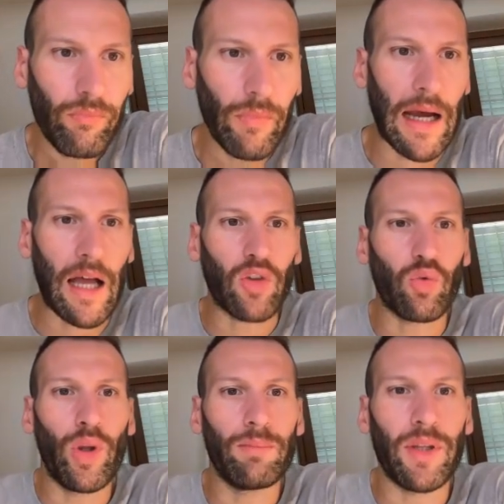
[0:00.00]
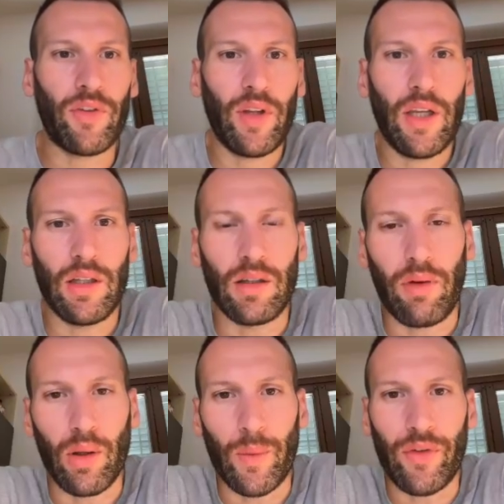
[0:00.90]
As will be seen in the
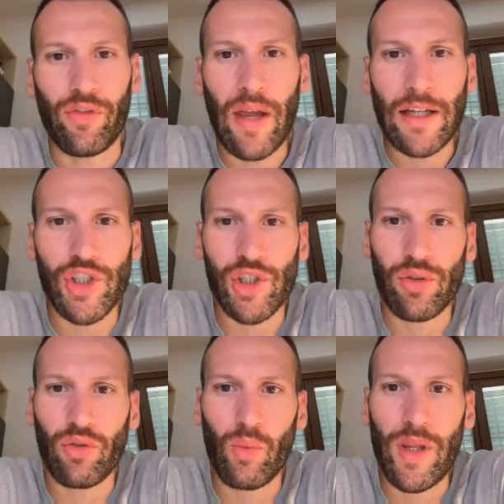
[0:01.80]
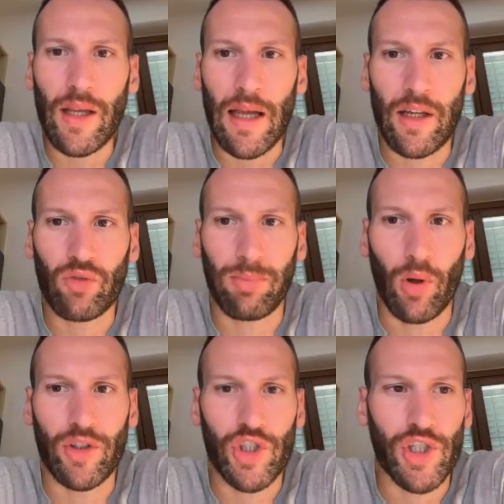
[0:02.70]
following sections, we can
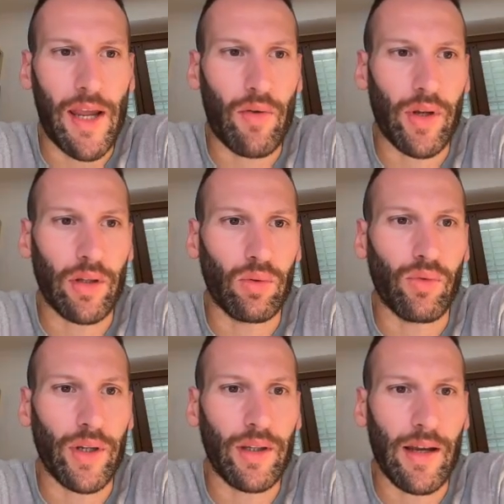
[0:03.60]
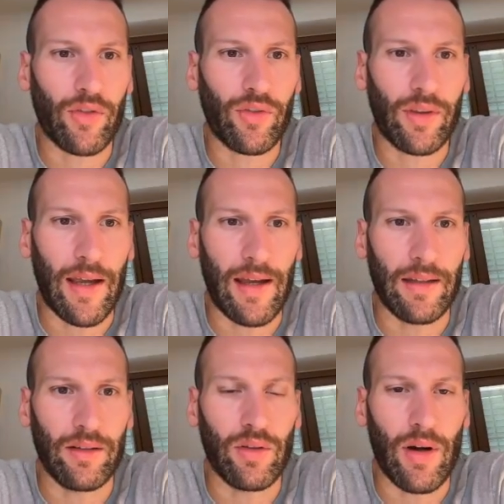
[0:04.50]
exploit sharing to greatly
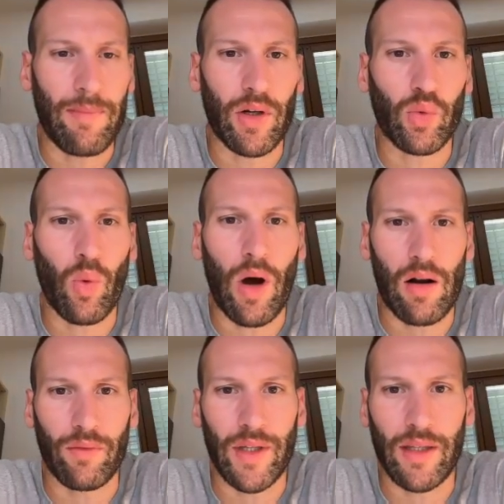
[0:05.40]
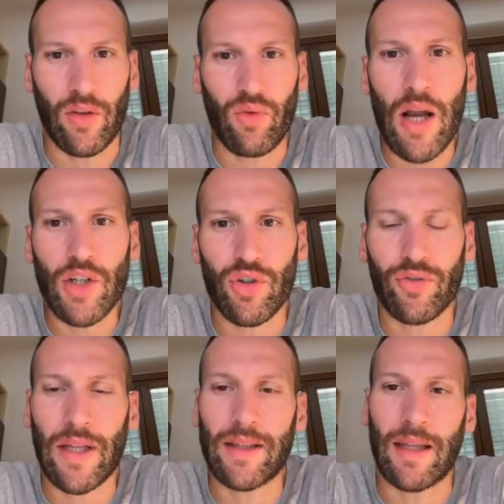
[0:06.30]
extend the repertoire of data
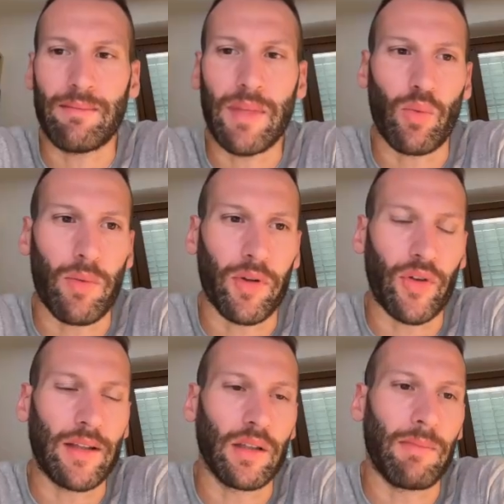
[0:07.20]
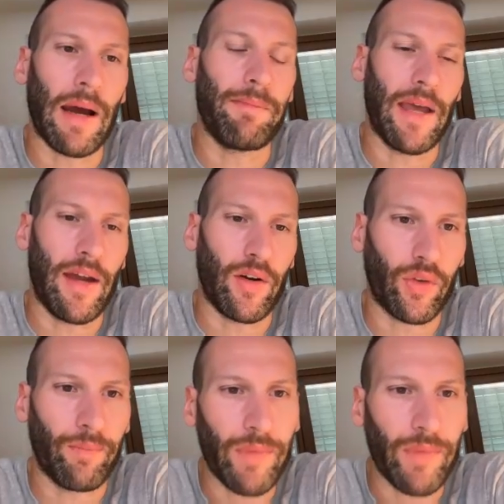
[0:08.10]
structures that can be represented by pairs.